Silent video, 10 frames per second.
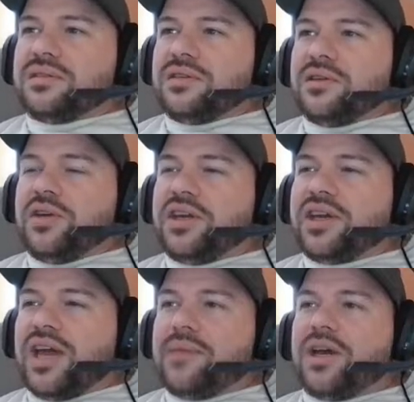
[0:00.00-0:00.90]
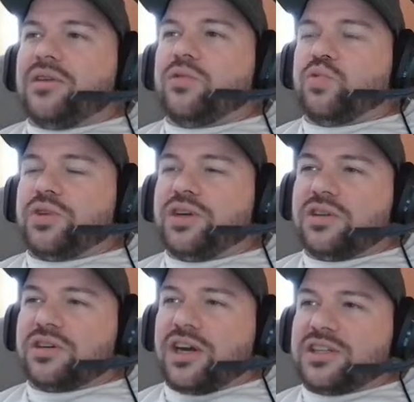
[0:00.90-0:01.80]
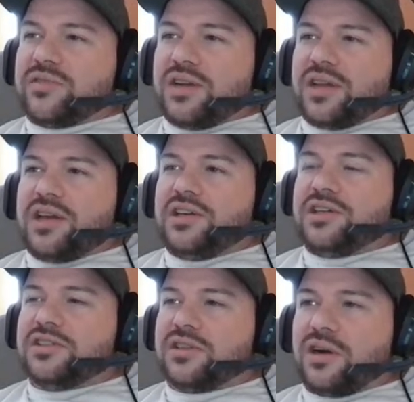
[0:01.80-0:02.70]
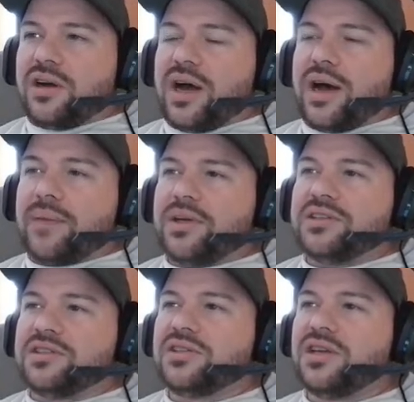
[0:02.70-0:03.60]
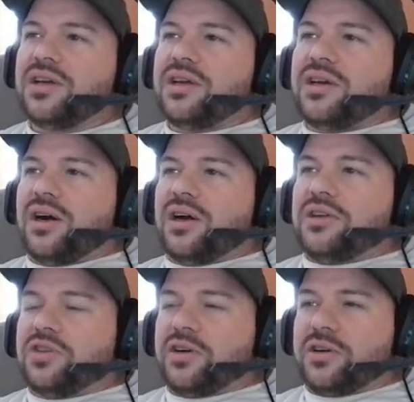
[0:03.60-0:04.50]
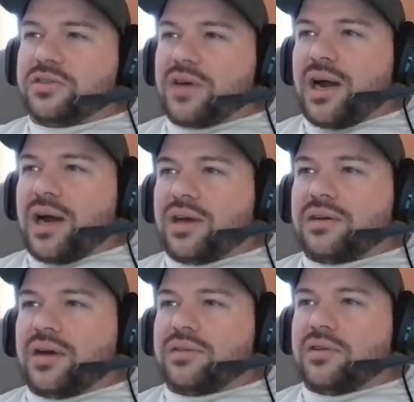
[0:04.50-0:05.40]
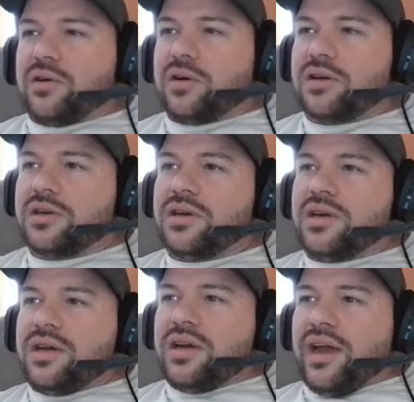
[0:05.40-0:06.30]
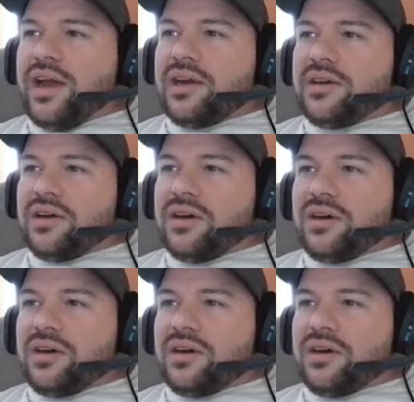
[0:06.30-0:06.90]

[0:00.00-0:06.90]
He came in real aggressive on that. He saw Hopkins turn around on the hook, and